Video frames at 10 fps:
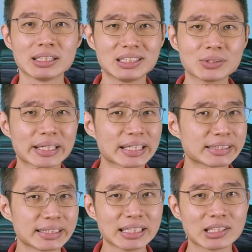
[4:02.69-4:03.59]
You can
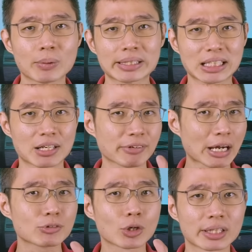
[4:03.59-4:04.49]
easily invest that
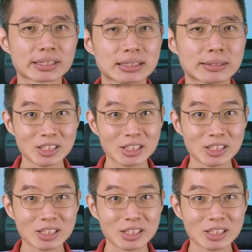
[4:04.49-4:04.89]
$5.